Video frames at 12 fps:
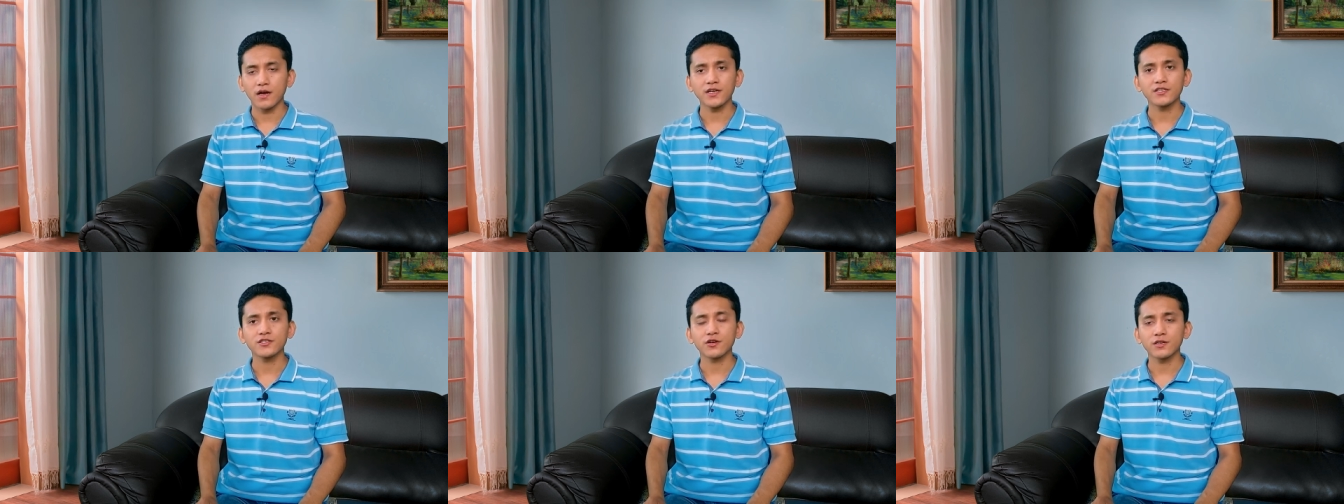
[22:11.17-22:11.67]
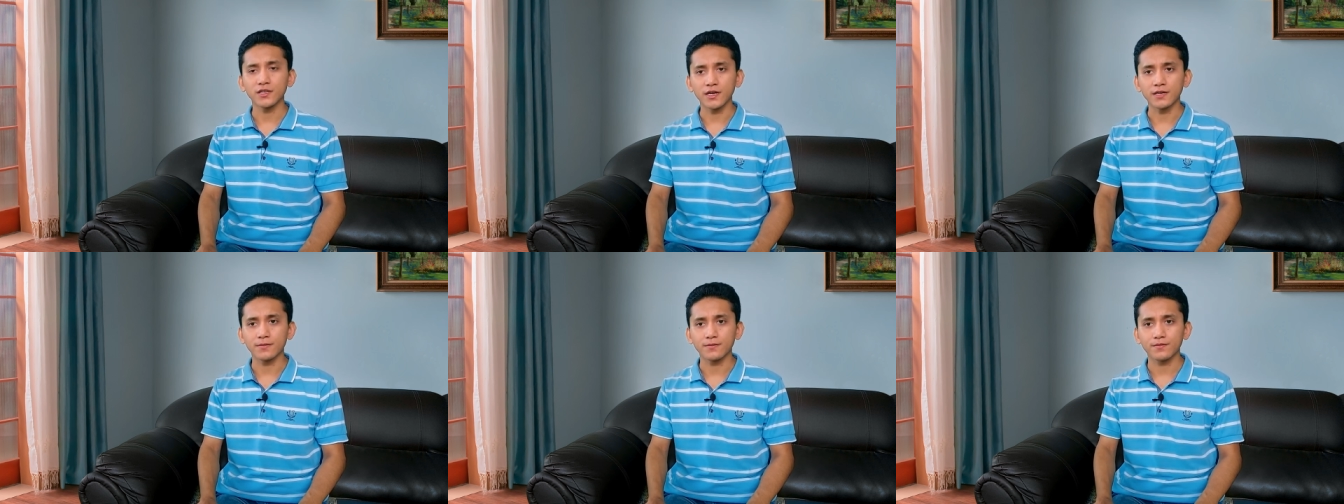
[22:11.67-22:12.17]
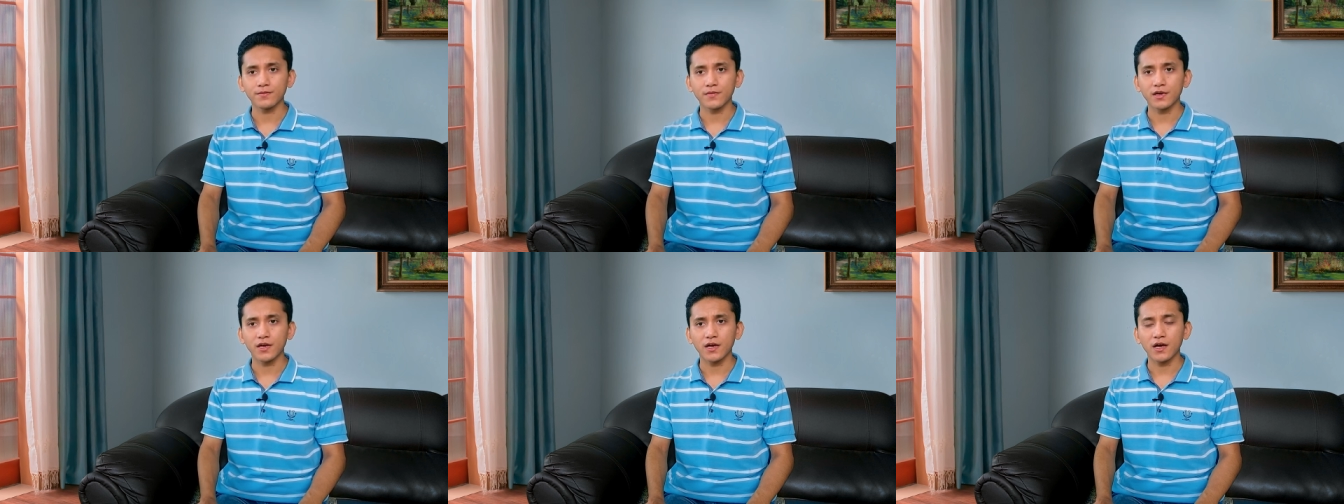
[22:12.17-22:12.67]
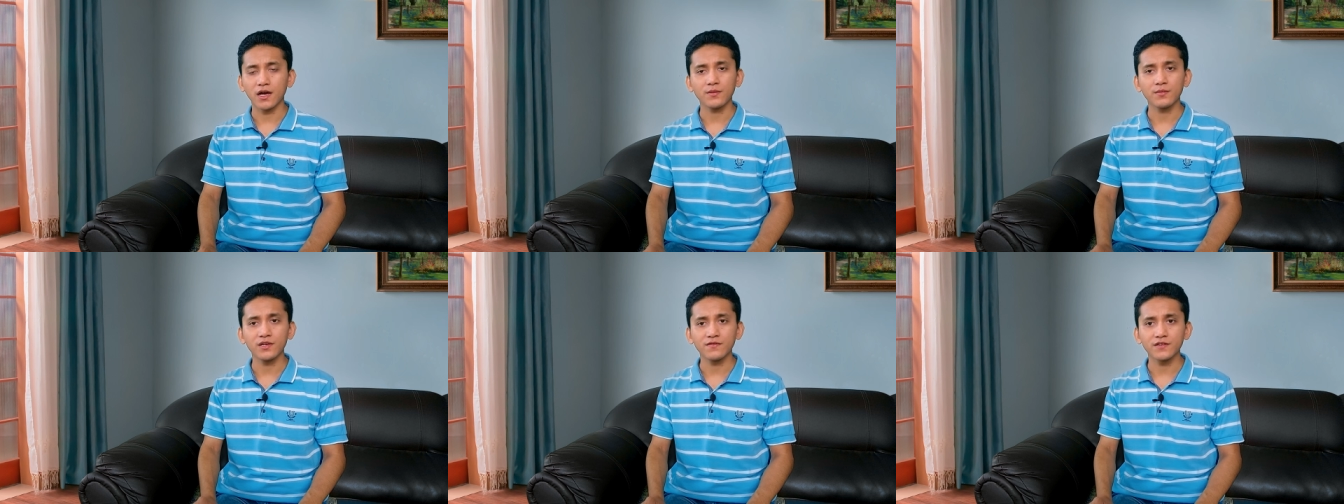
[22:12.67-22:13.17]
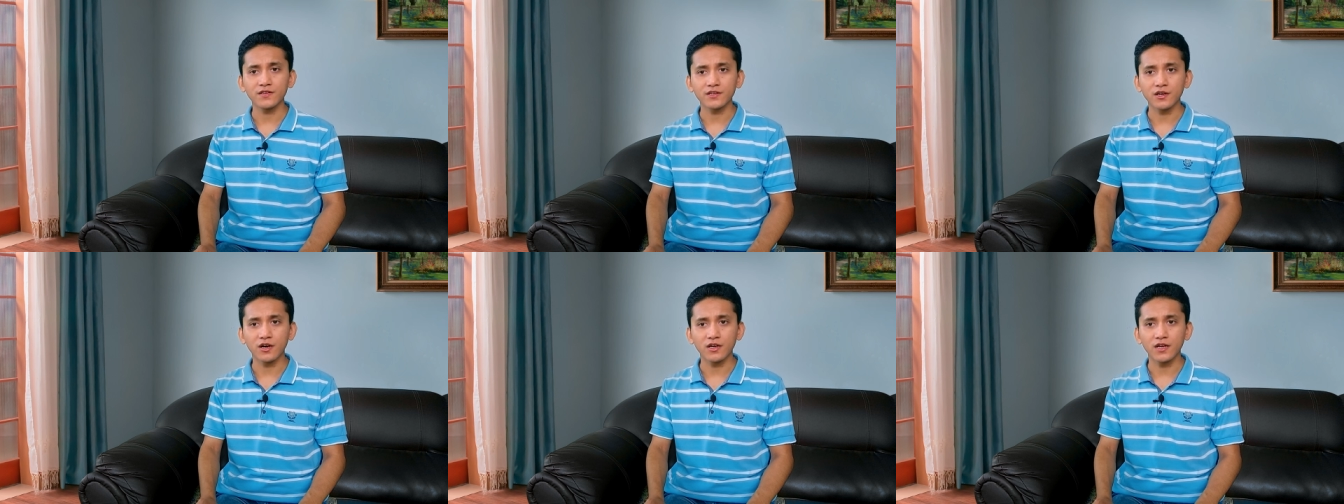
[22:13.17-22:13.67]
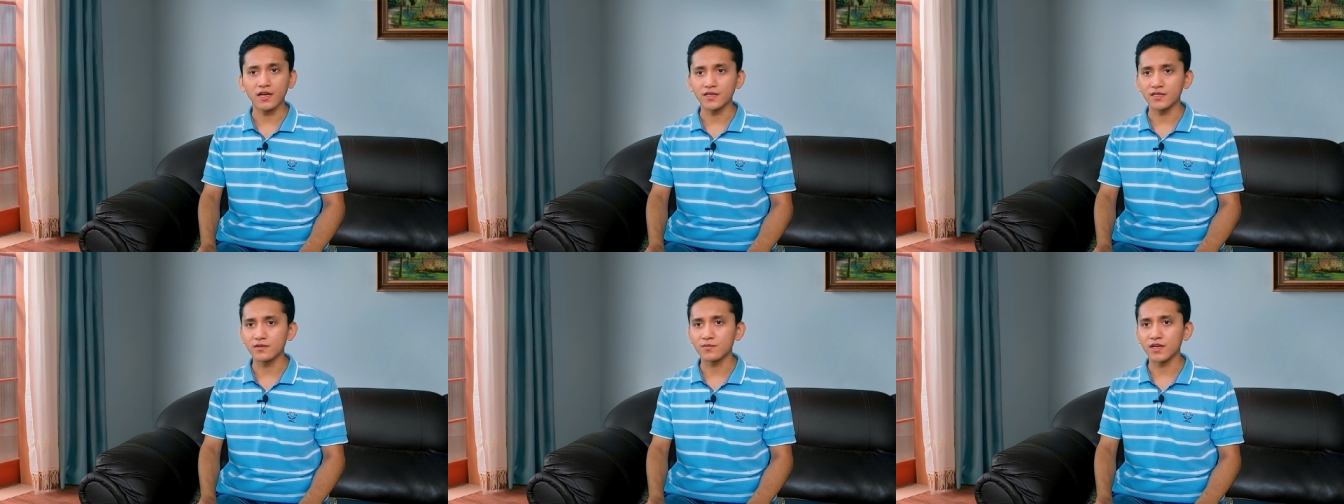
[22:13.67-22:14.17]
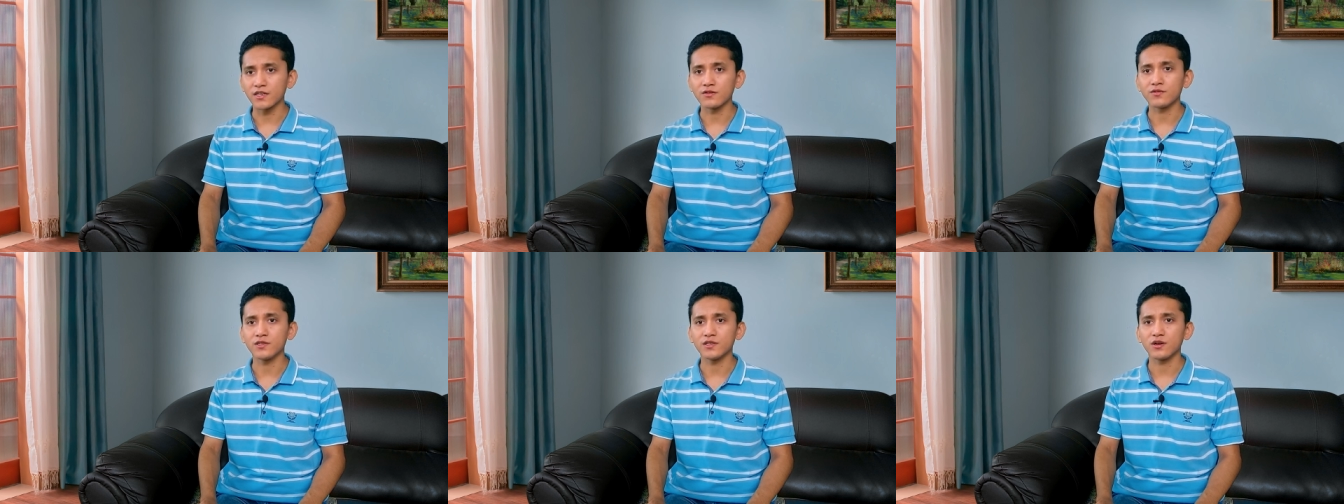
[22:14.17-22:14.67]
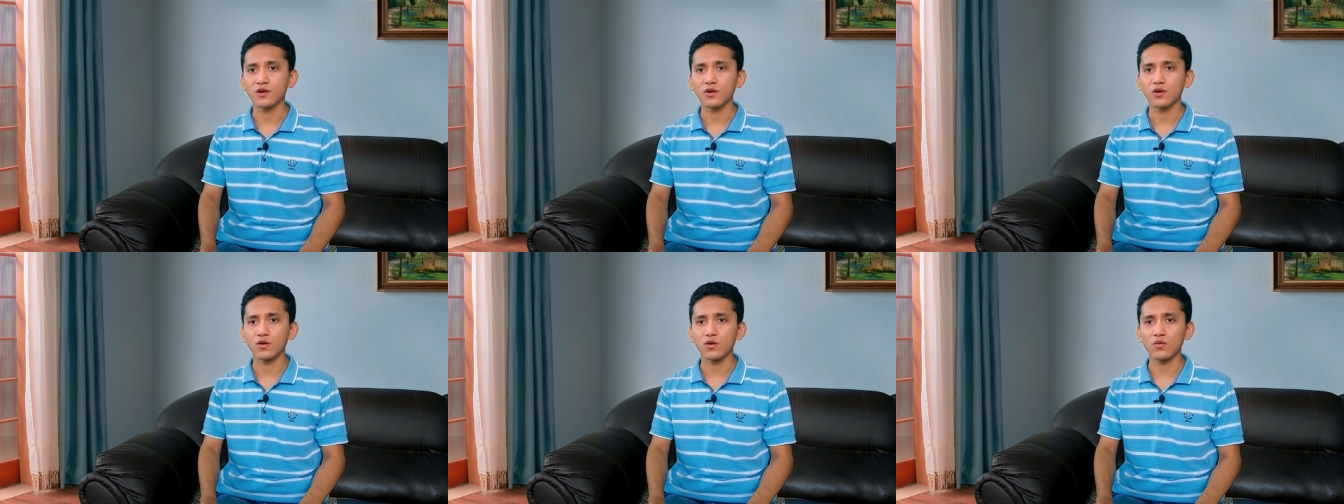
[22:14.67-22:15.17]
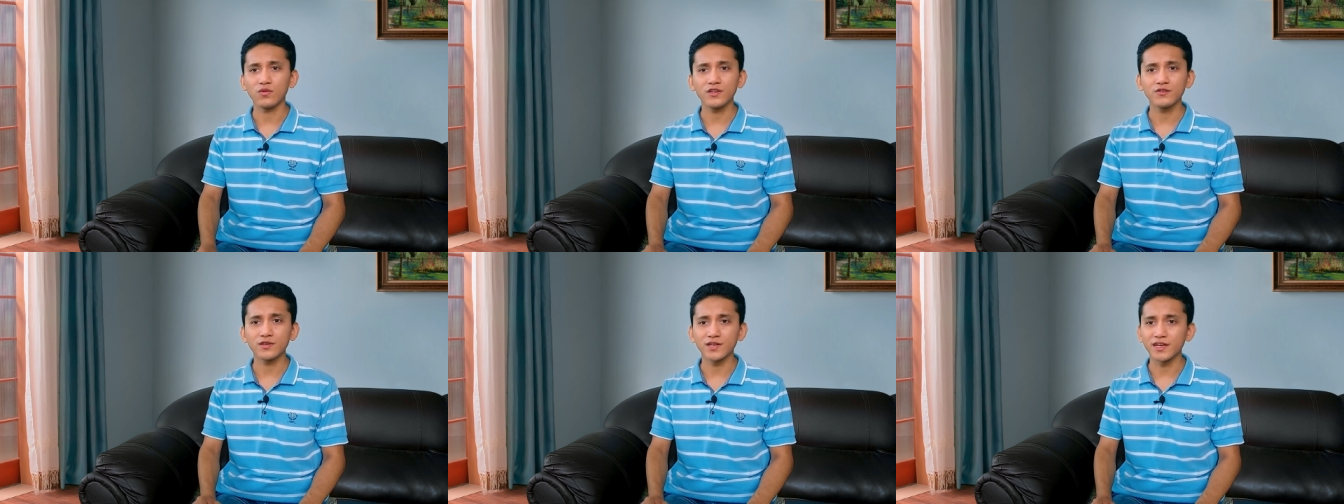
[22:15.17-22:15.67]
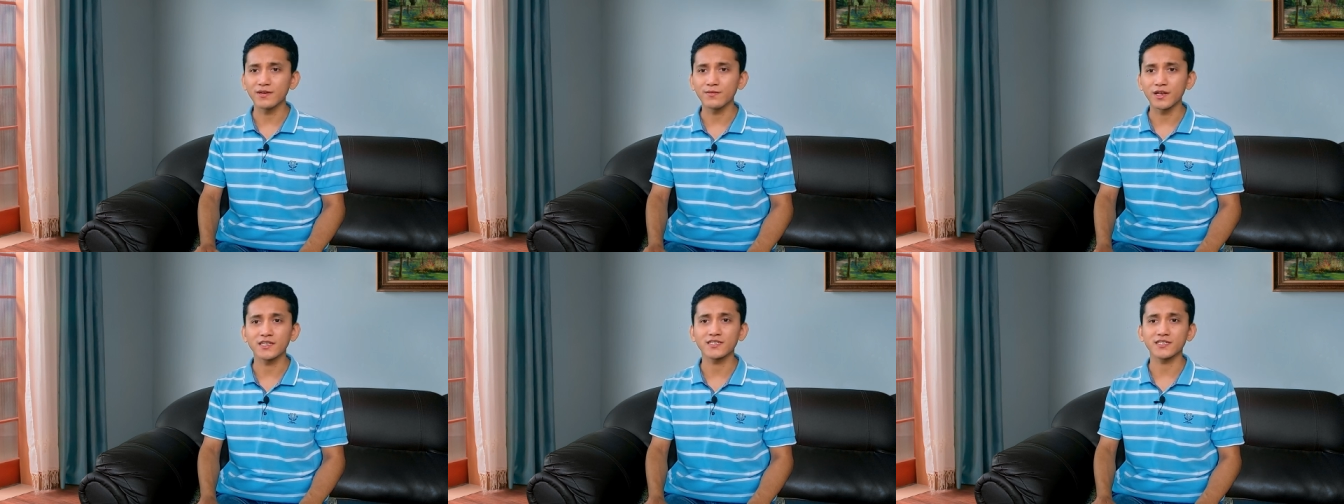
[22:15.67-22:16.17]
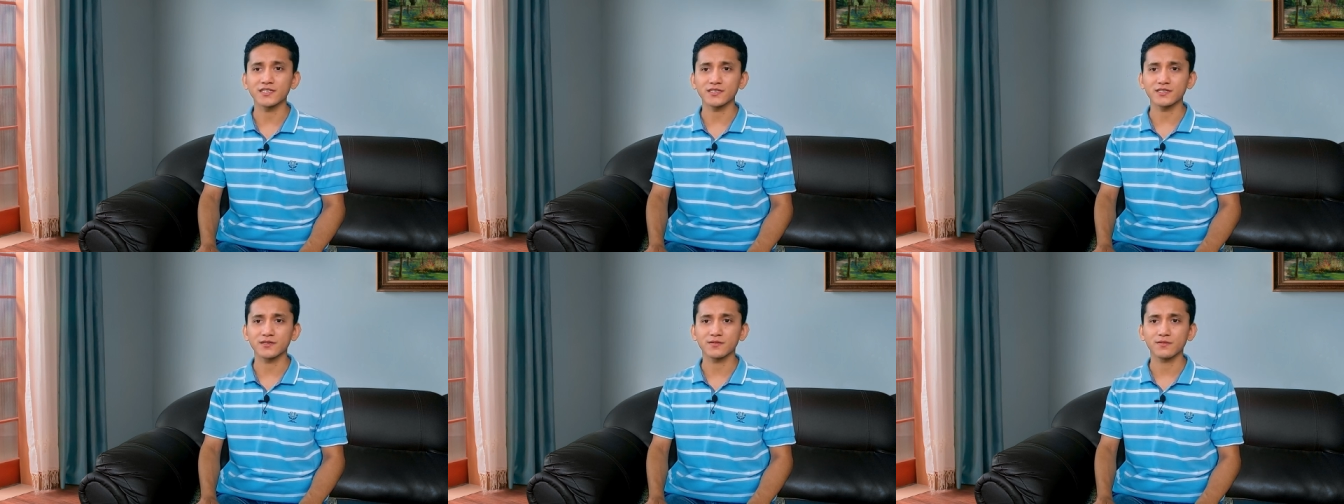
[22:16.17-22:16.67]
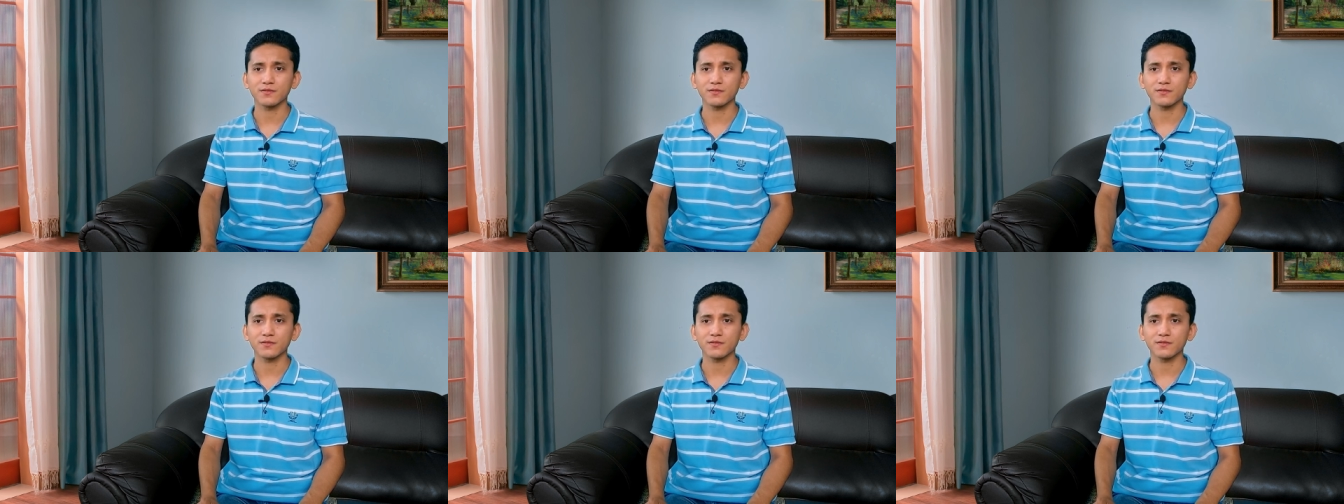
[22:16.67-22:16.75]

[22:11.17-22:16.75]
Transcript: I saw that I believed in God and did my duty, only to gain blessings.